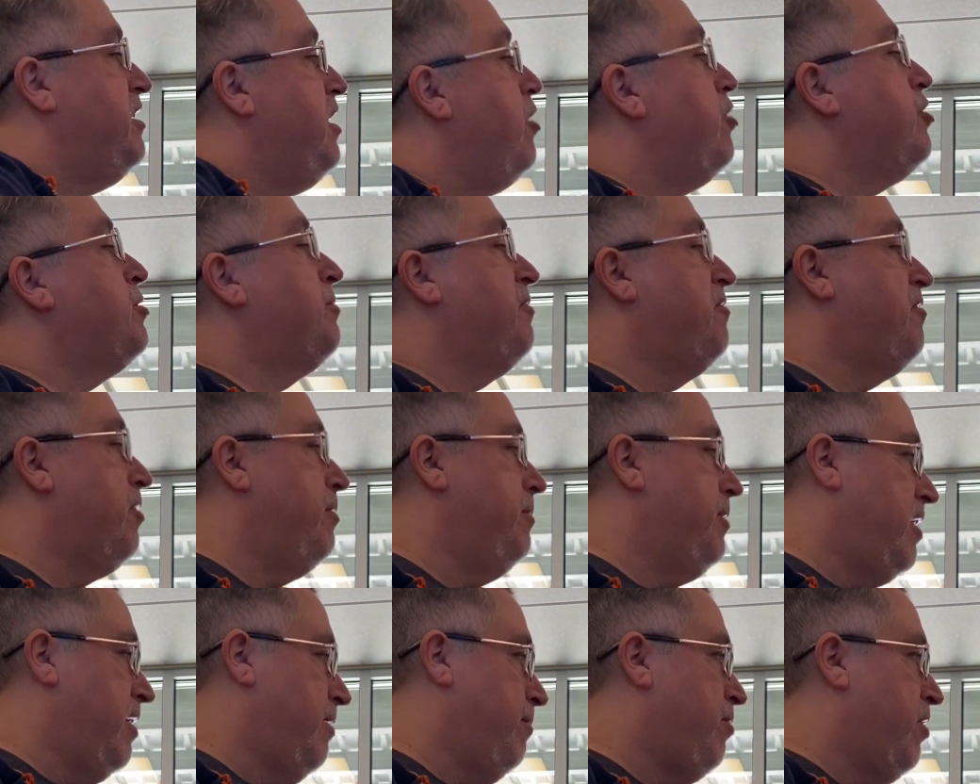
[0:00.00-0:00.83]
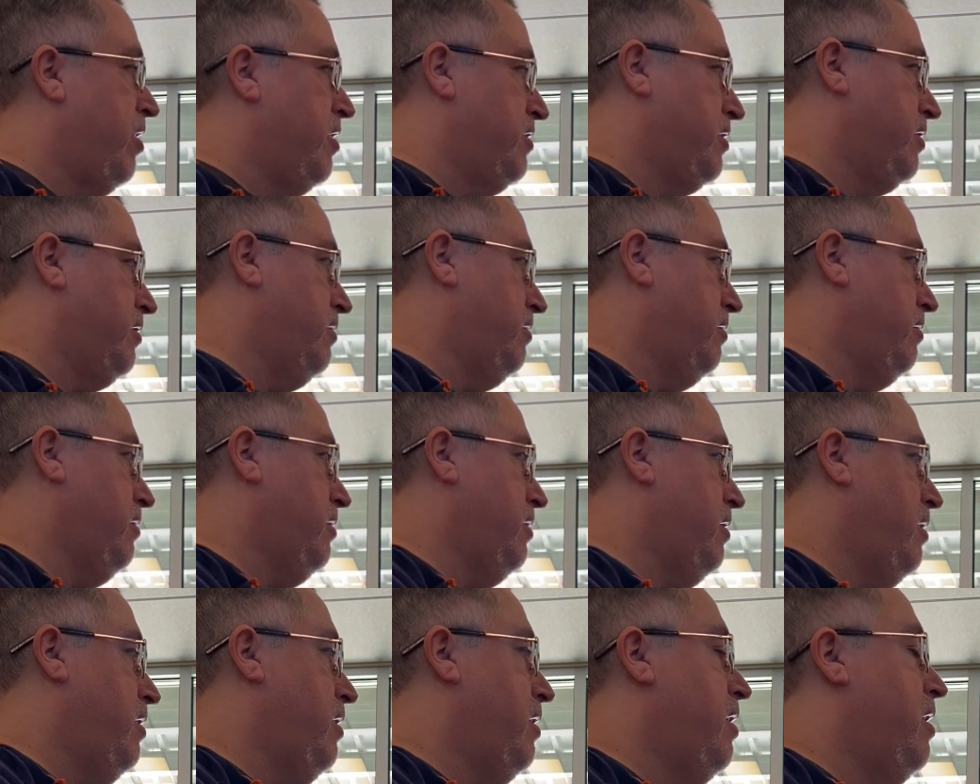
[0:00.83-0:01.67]
years before he became president.
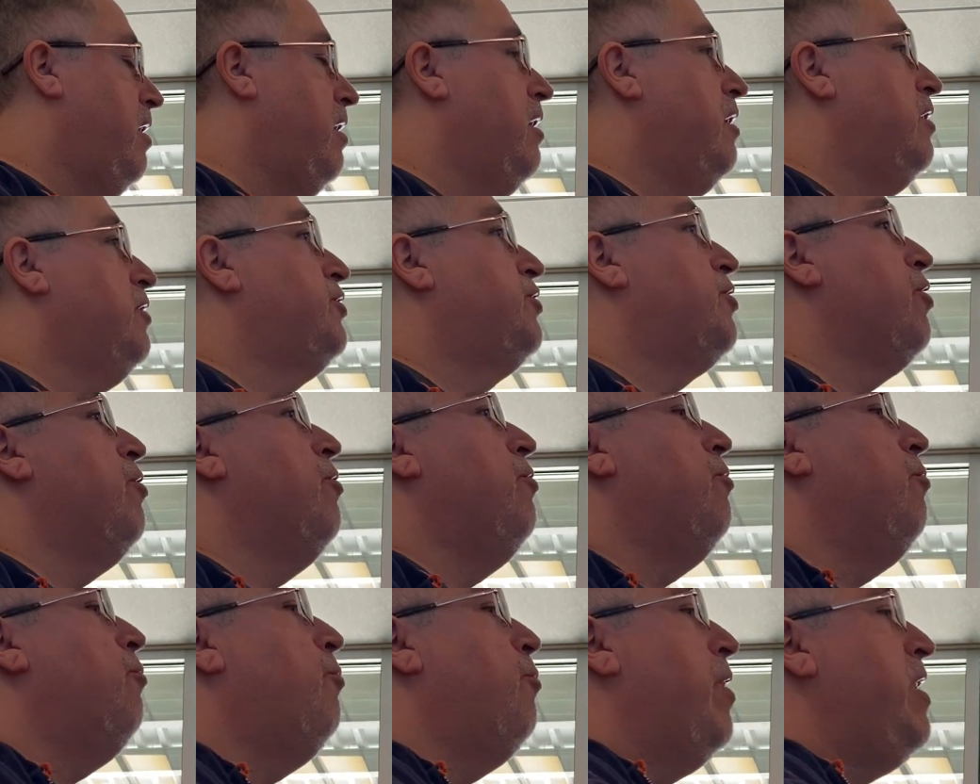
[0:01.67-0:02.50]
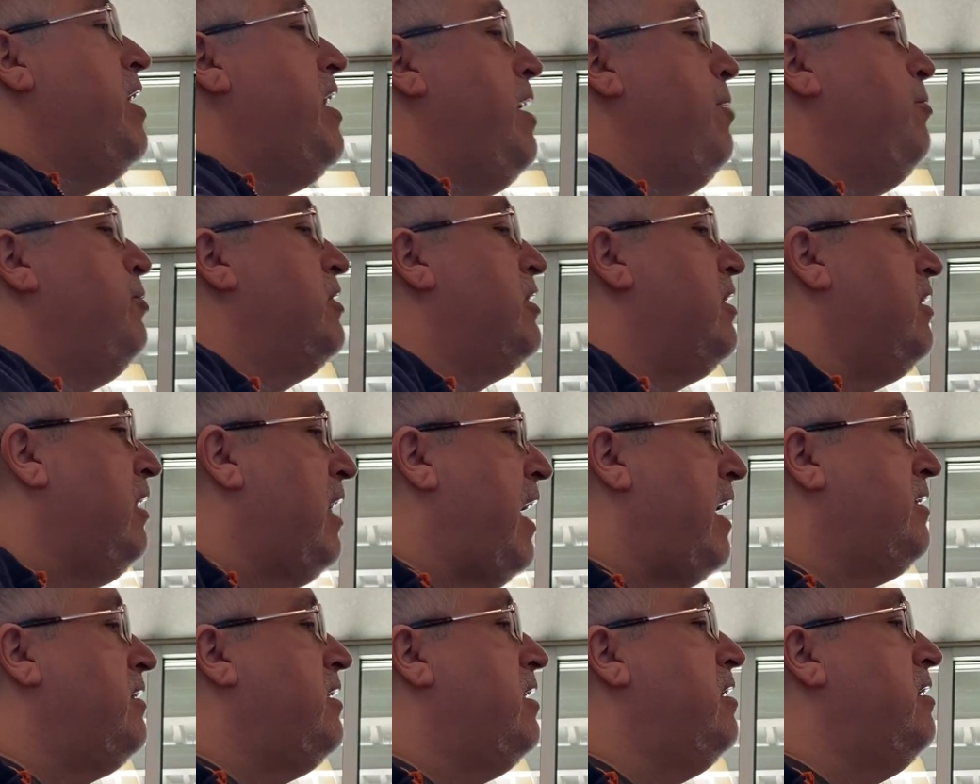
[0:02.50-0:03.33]
So when he was
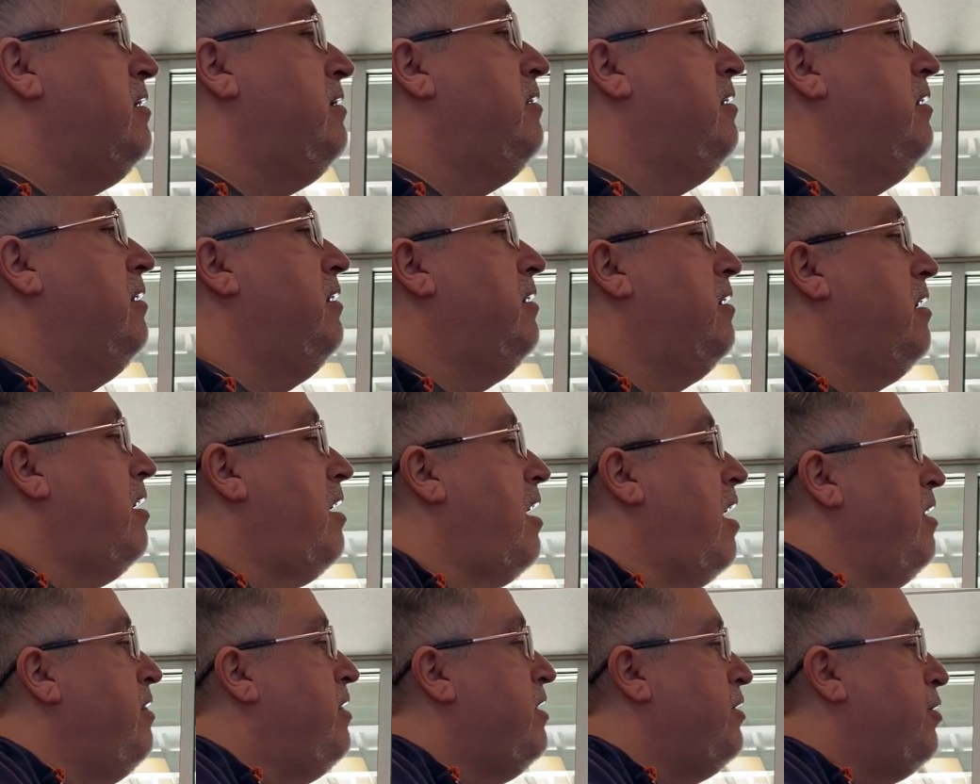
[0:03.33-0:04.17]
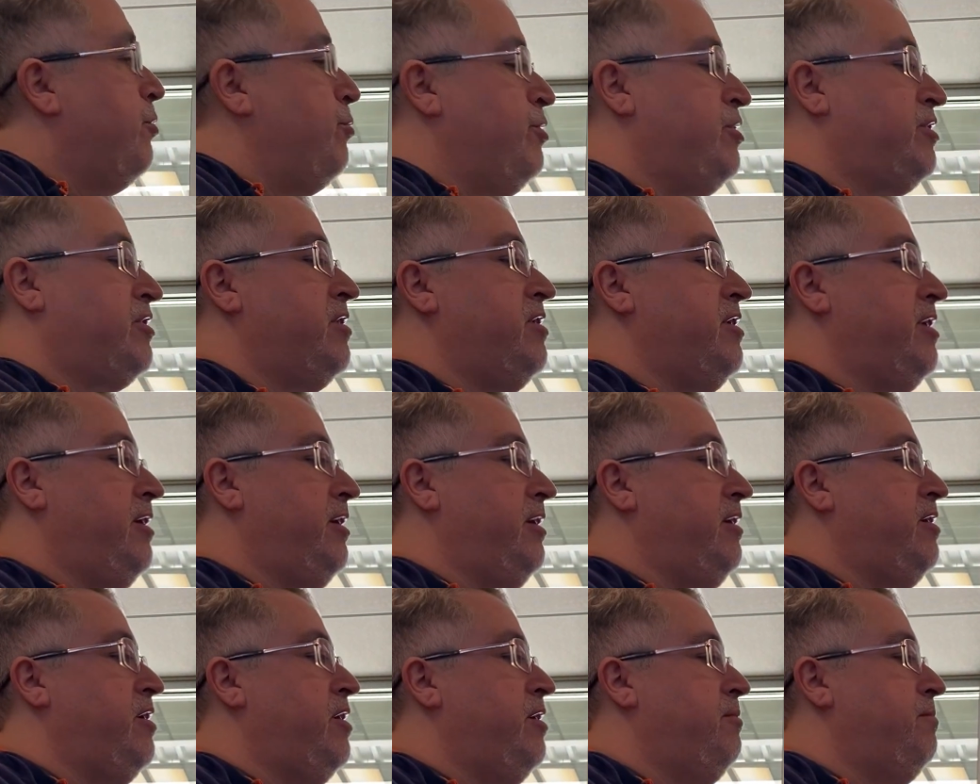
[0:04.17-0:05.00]
elected, I think there was
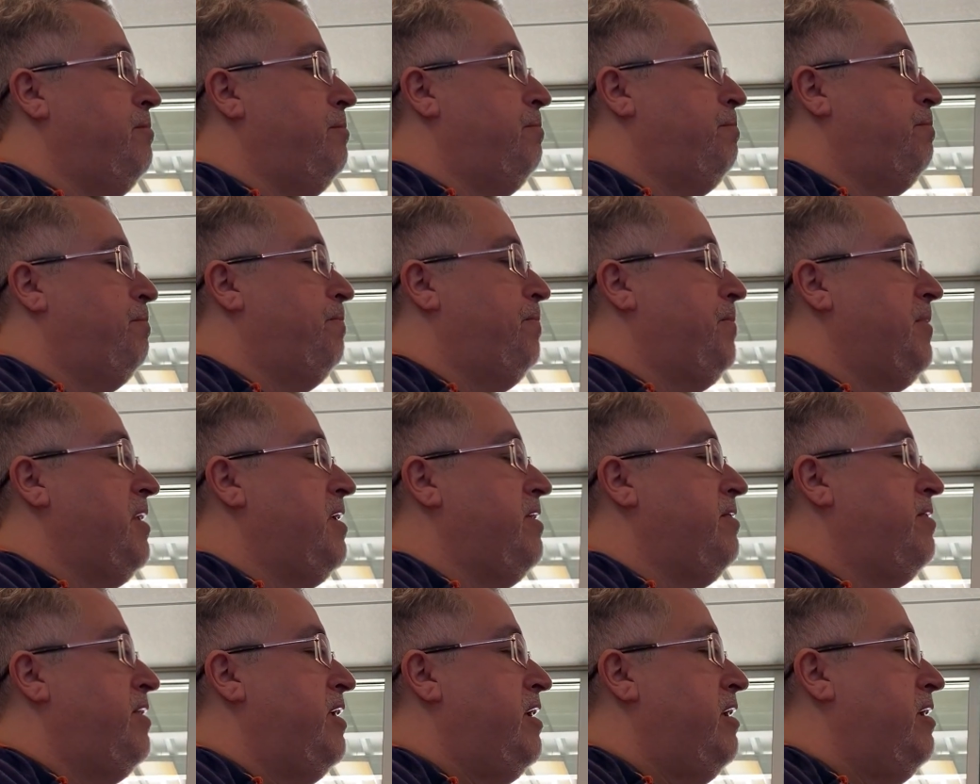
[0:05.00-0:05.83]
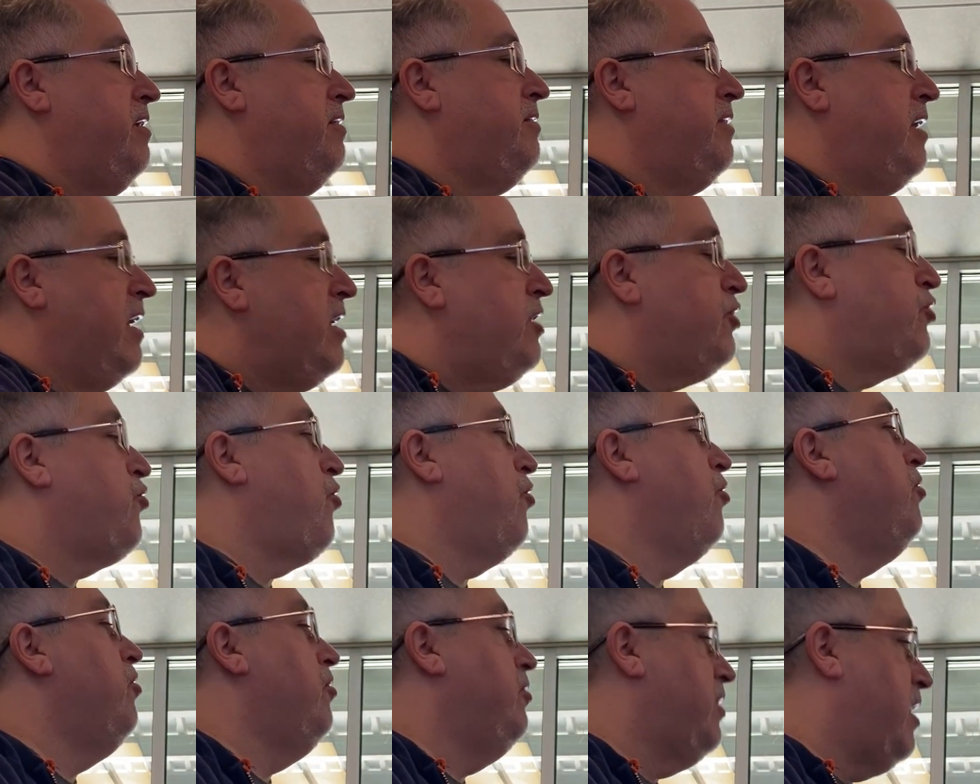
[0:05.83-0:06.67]
the
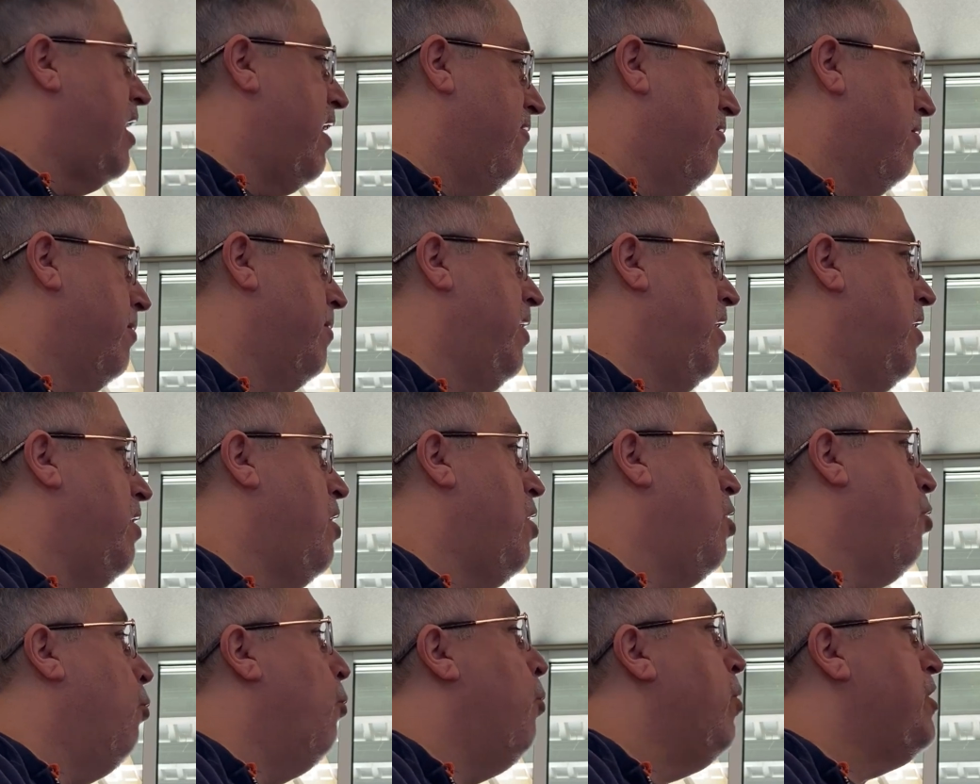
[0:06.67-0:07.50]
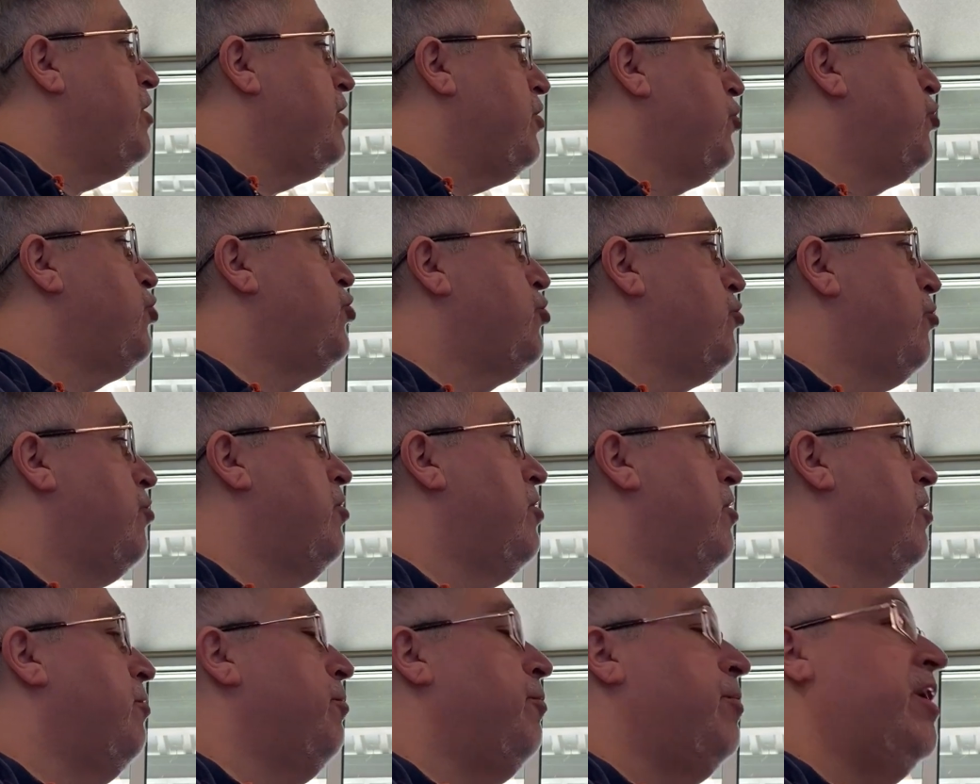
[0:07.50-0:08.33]
internal government wasn't
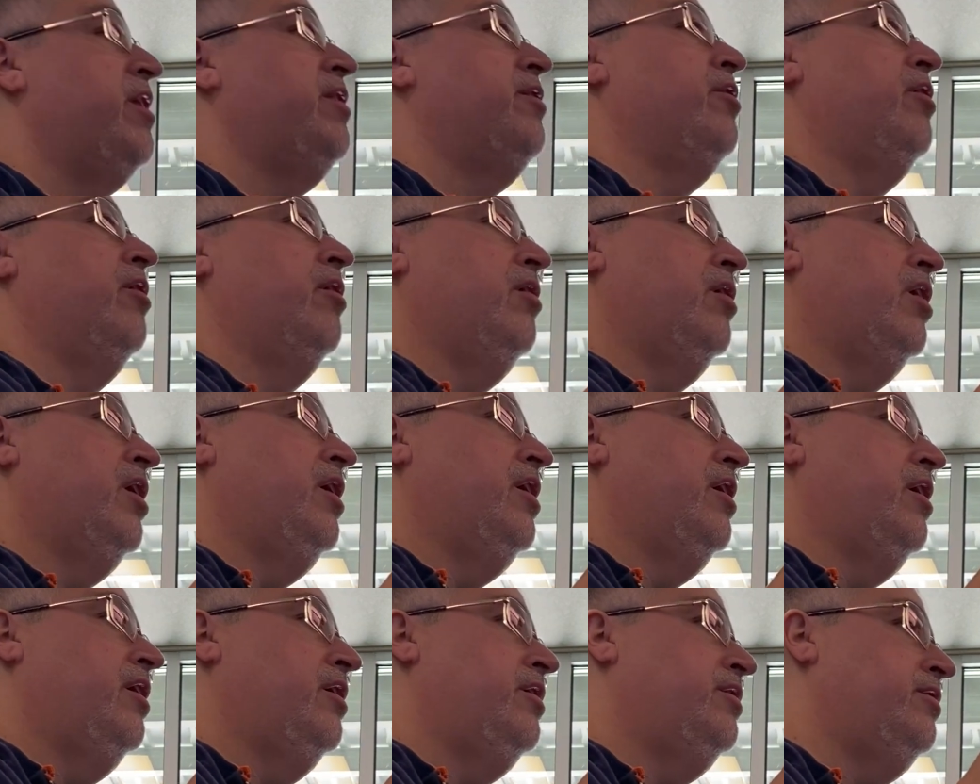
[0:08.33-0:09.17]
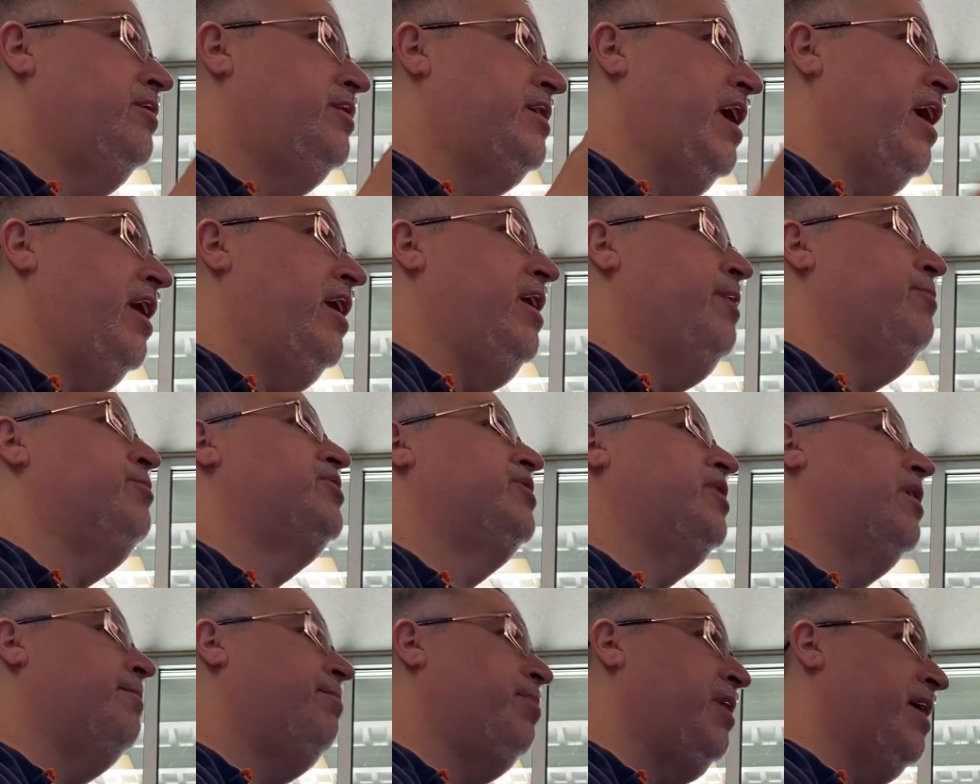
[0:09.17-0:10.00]
sure whether Kennedy was
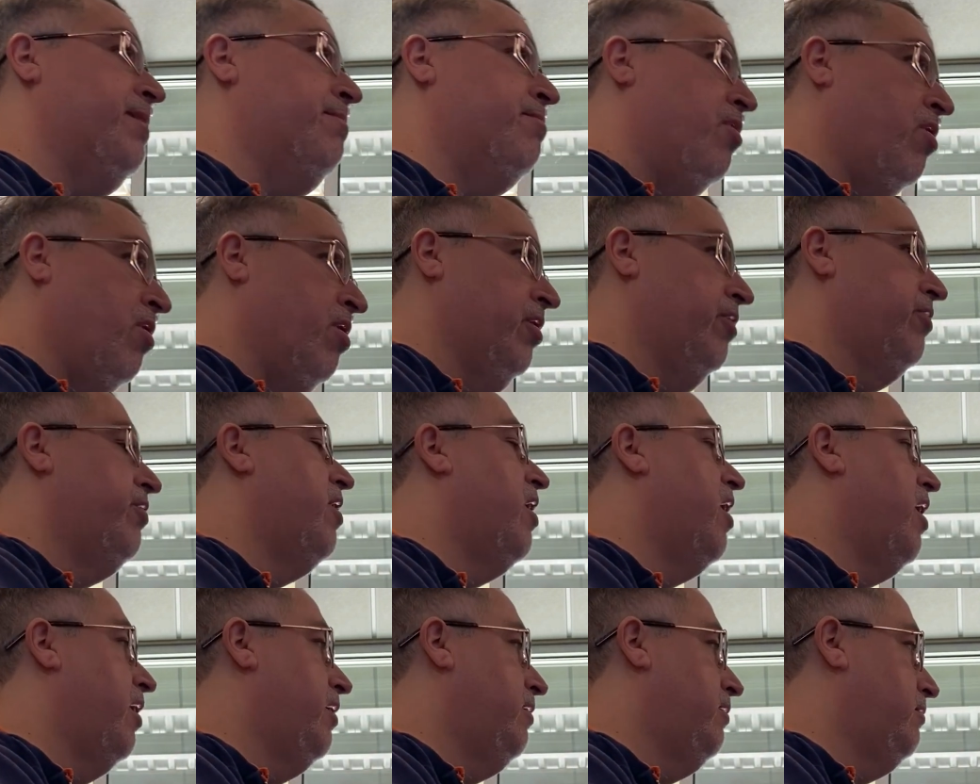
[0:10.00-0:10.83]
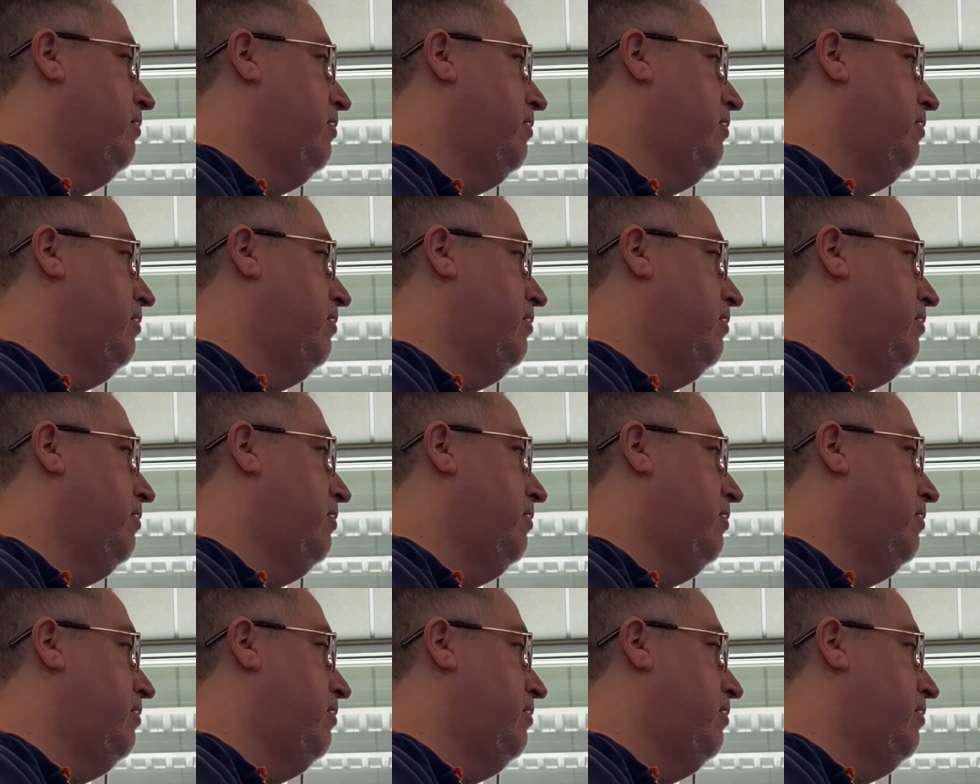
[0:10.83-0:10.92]
going to play ball or not.